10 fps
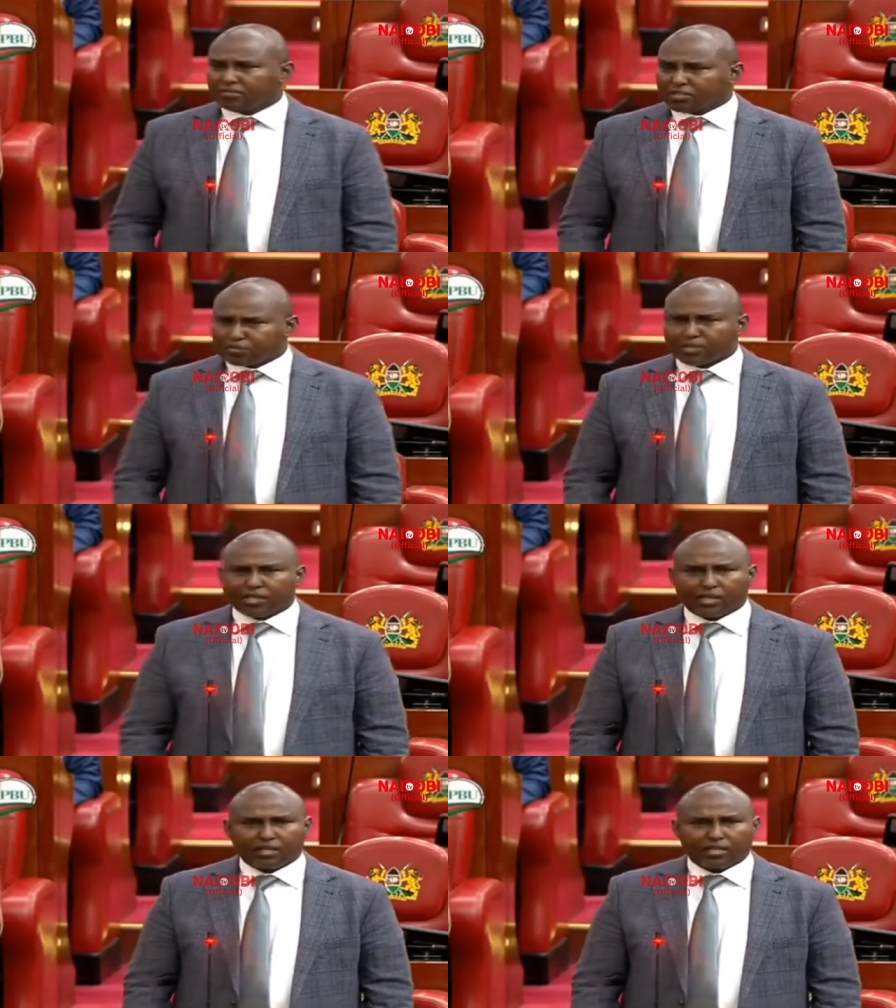Mr.
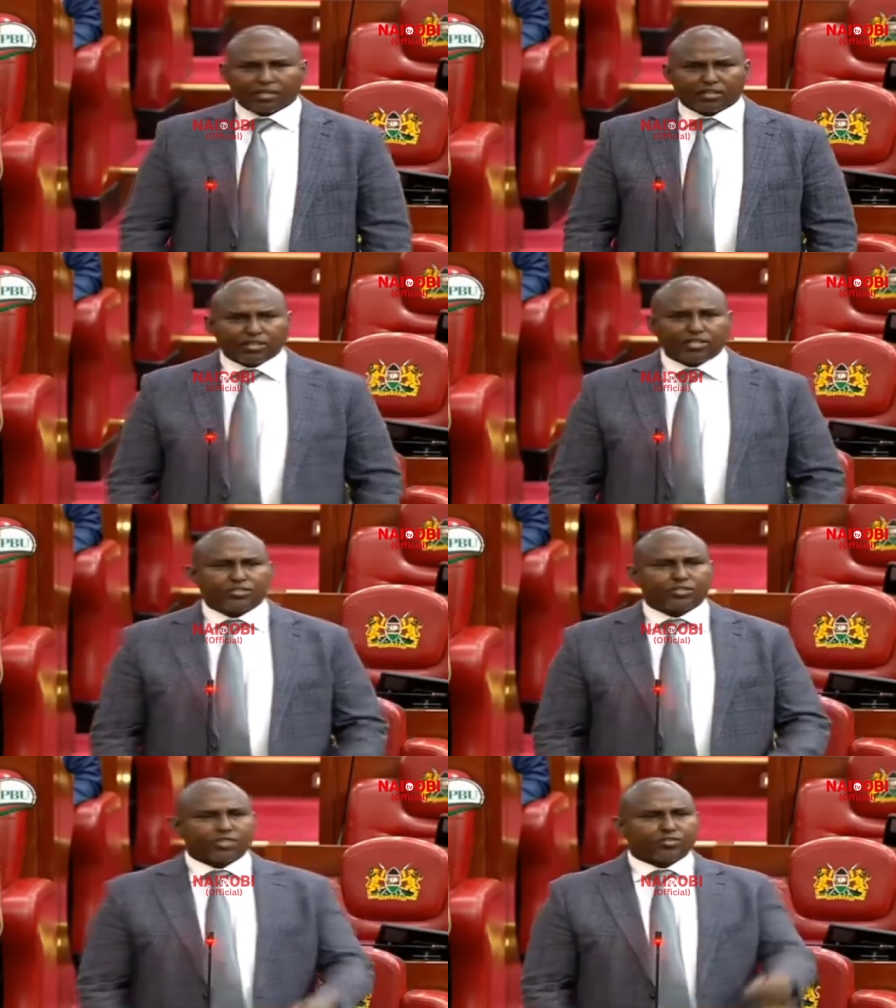Speaker,
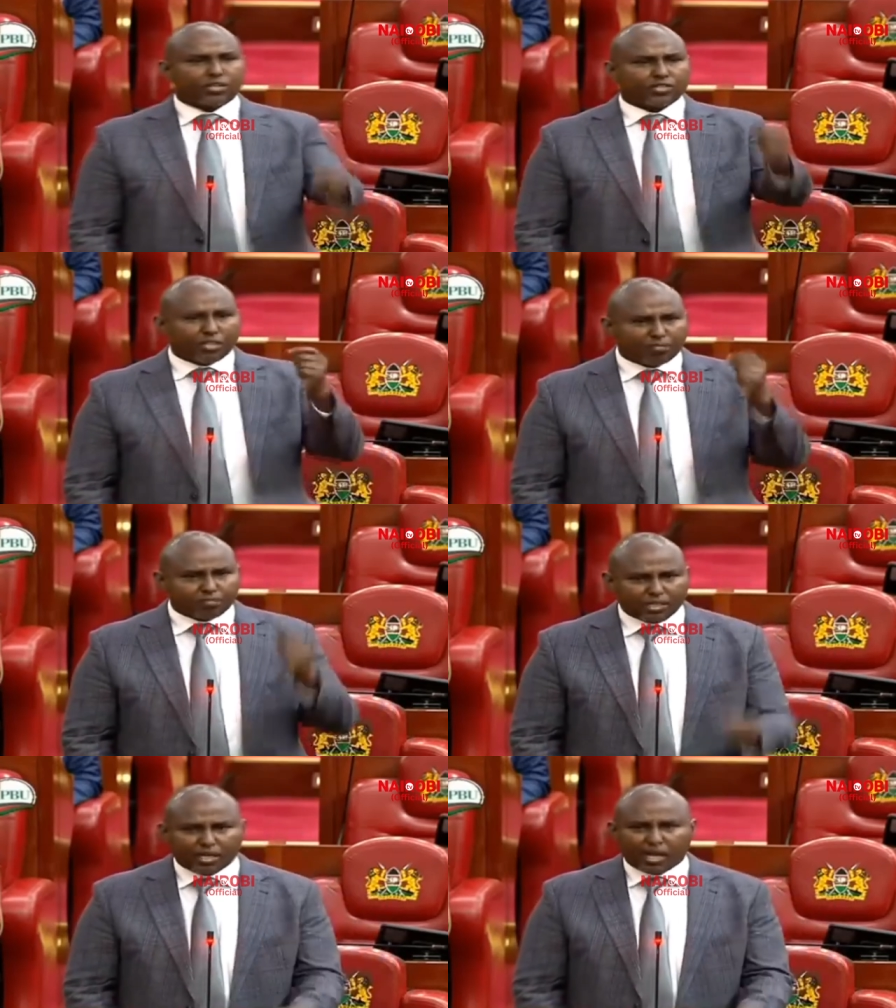this National
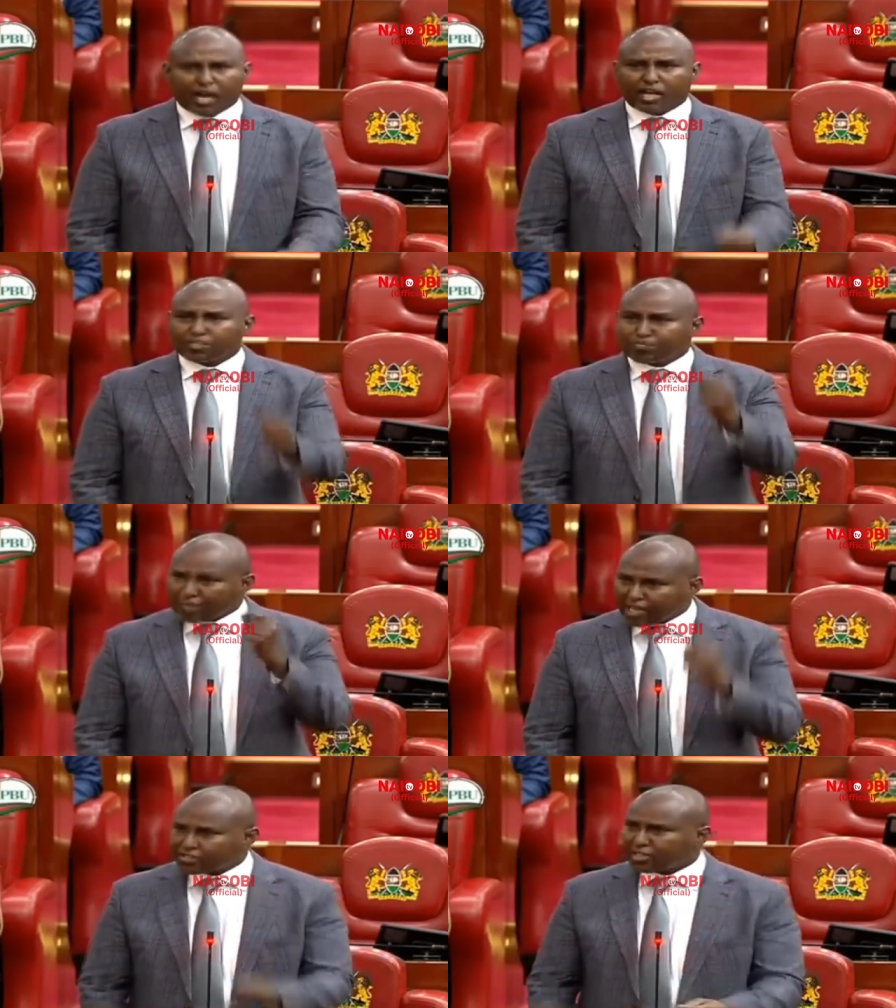Assembly has
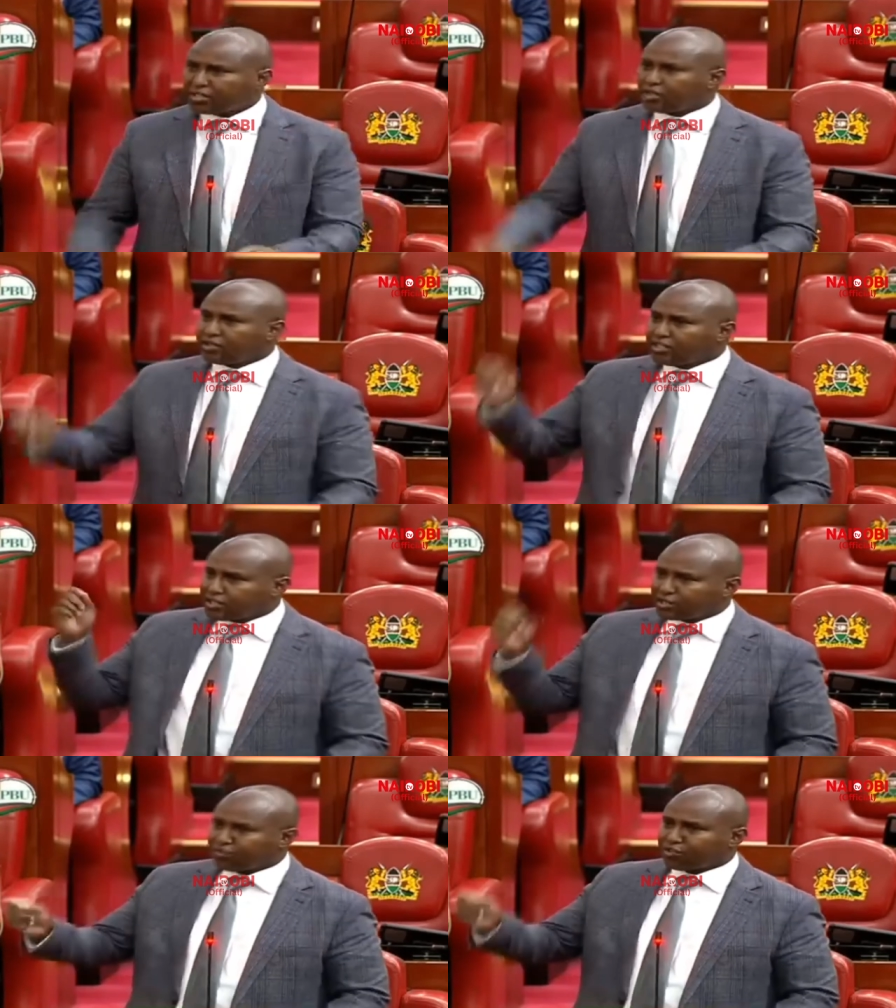passed under your
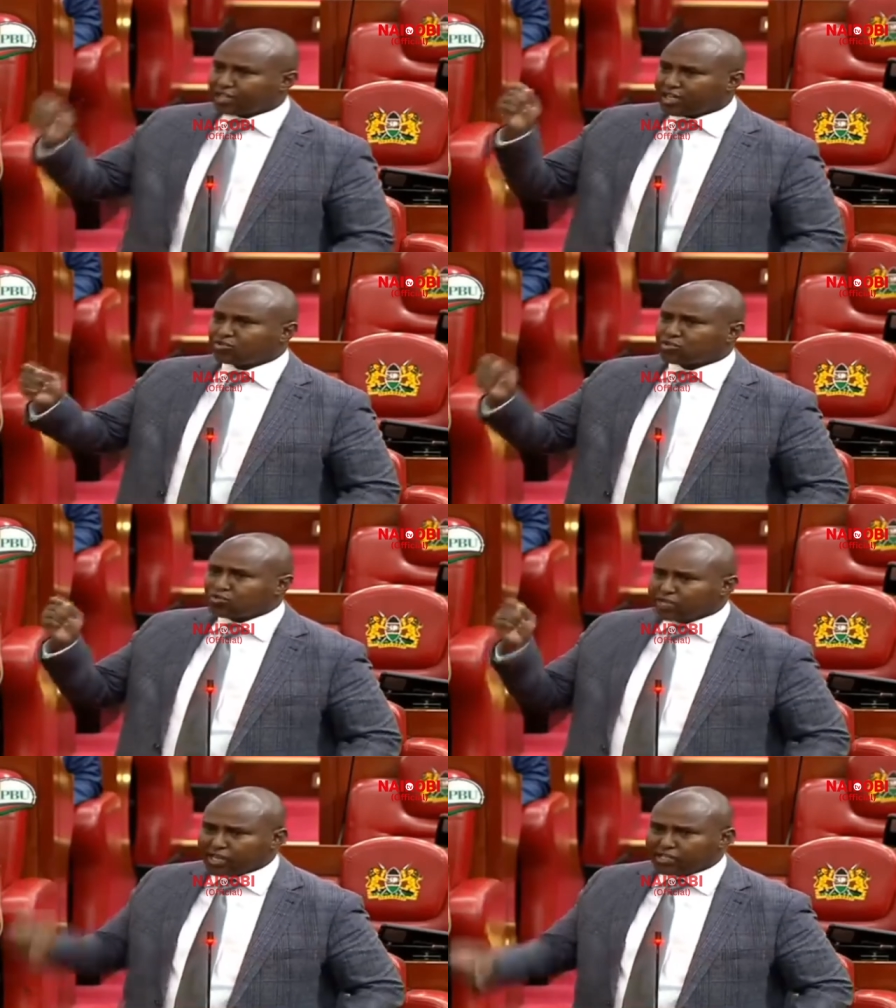leadership for the last
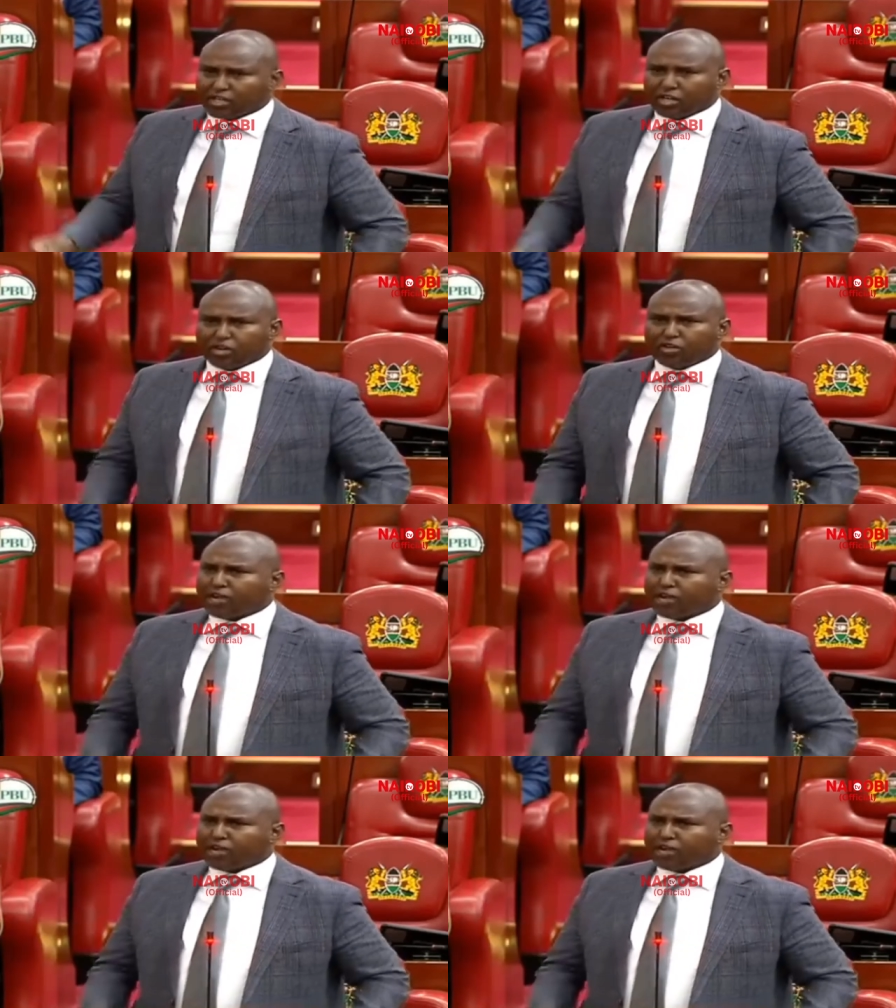two years over